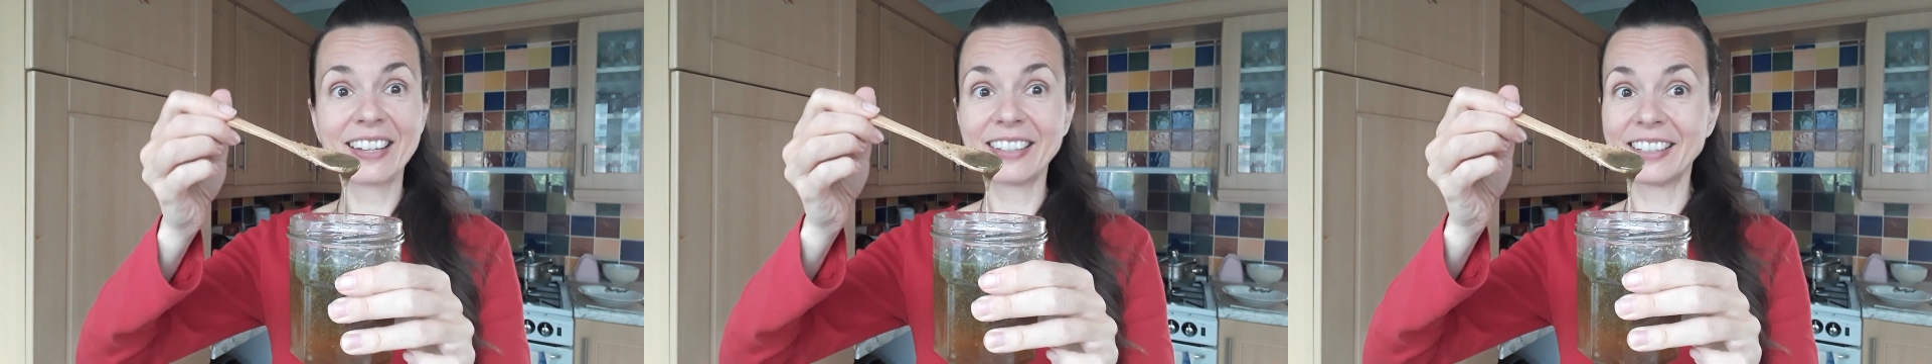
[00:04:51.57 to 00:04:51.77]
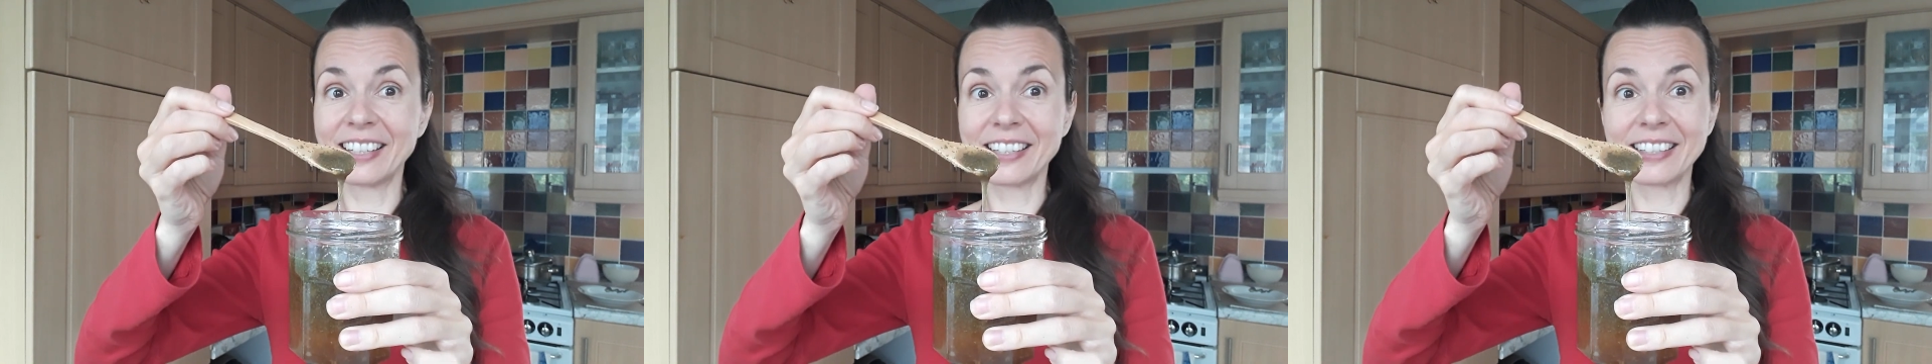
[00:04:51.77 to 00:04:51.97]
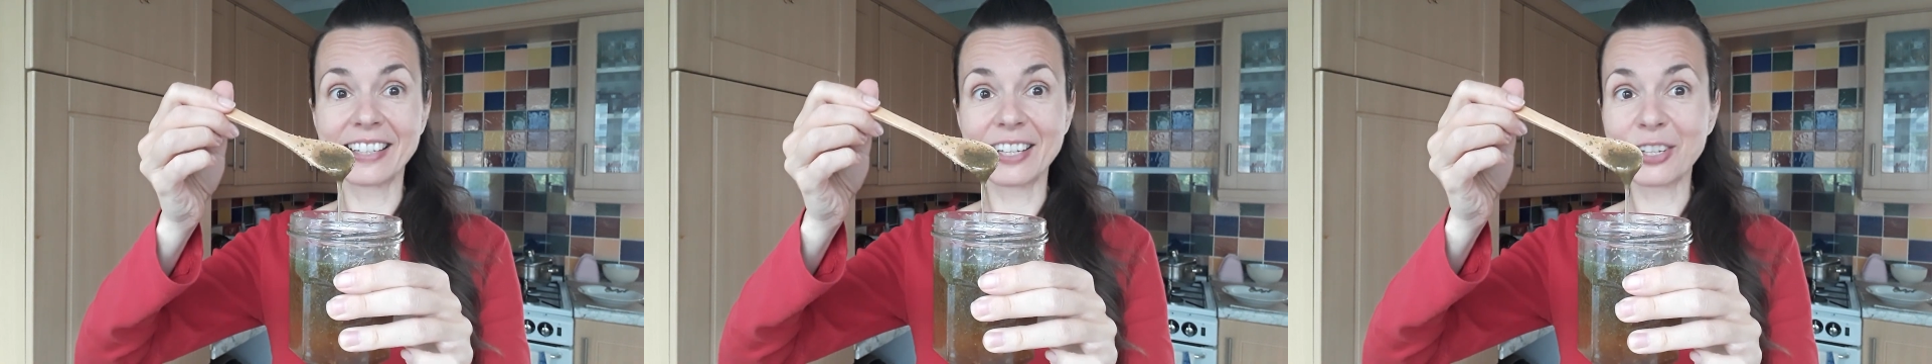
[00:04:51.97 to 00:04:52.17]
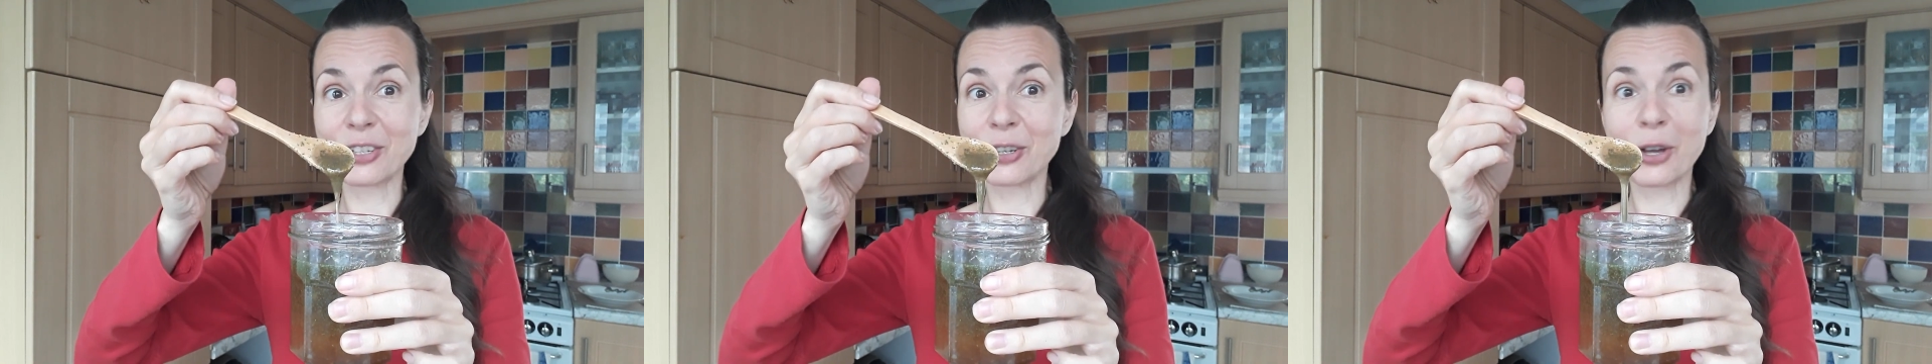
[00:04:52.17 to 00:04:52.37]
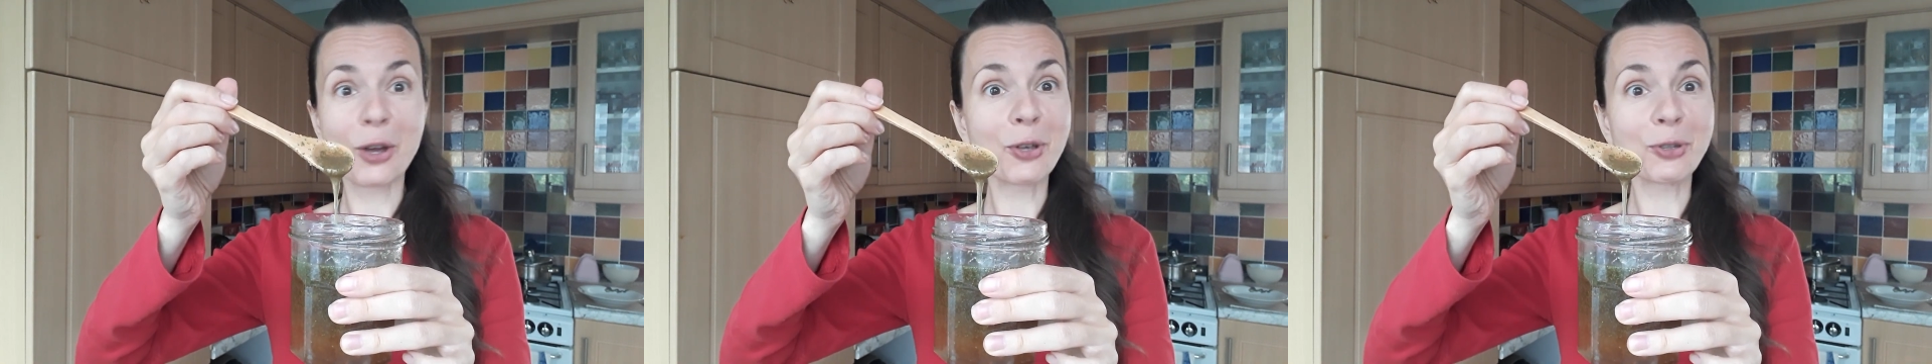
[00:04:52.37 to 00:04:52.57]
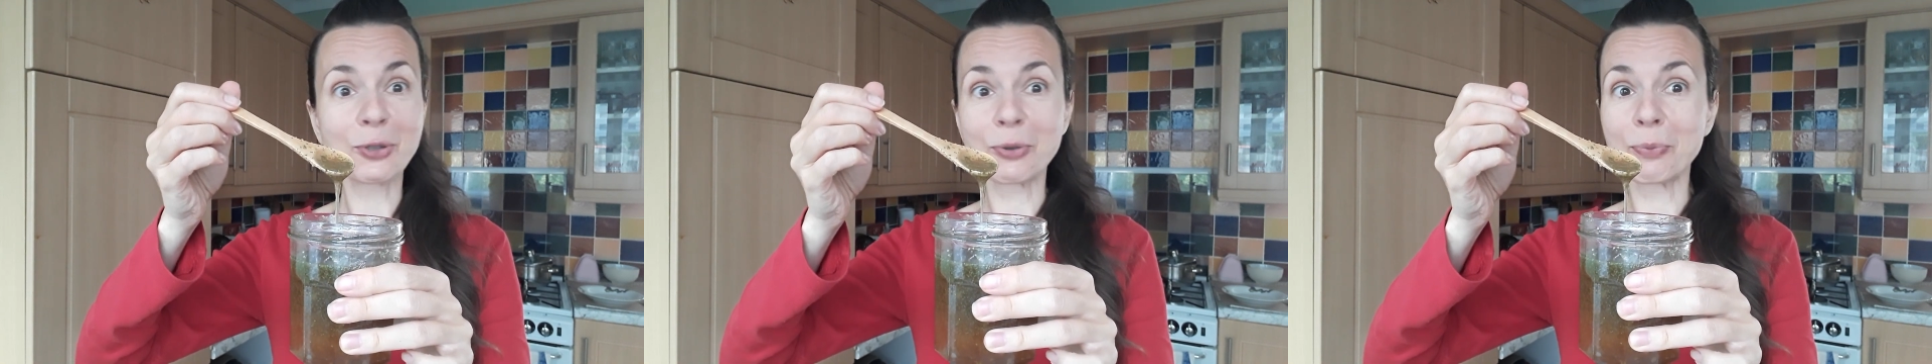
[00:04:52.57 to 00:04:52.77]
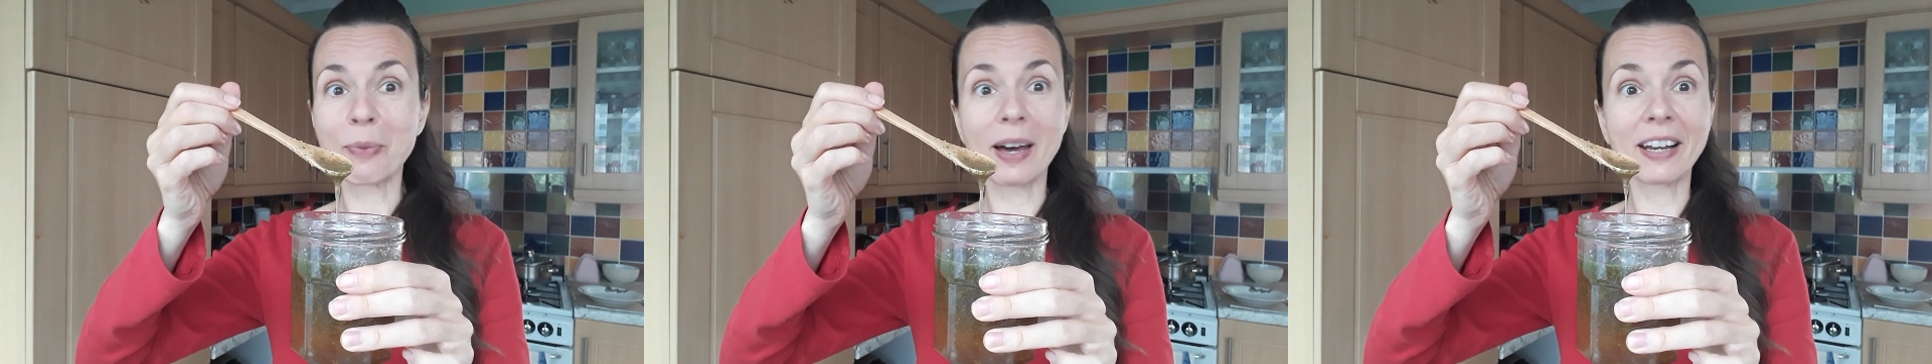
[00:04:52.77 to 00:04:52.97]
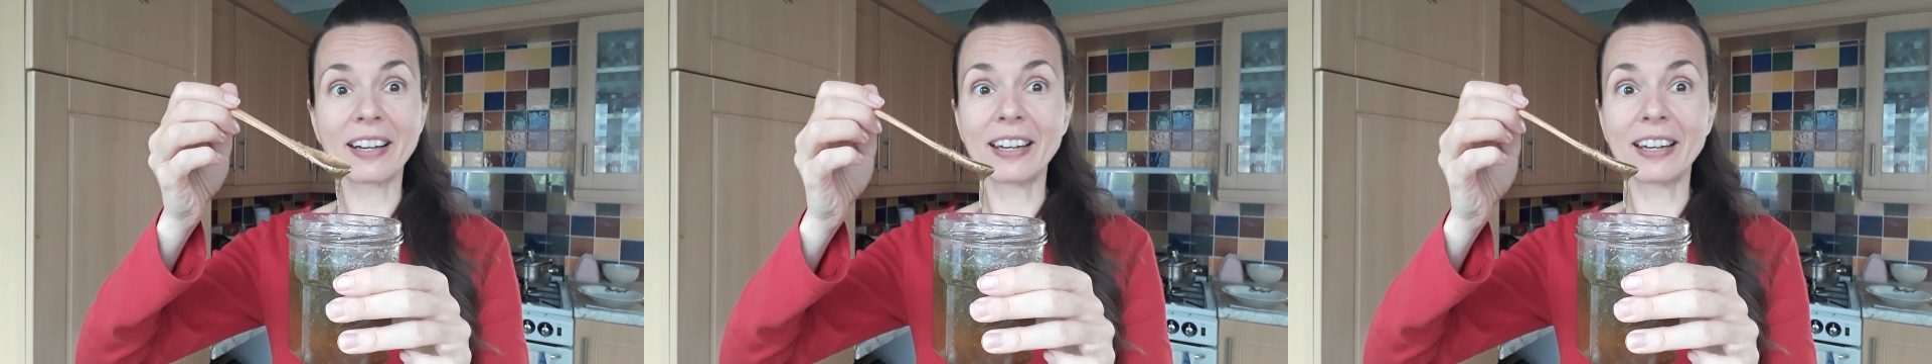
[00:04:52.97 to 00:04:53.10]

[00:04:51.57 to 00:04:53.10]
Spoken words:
This is super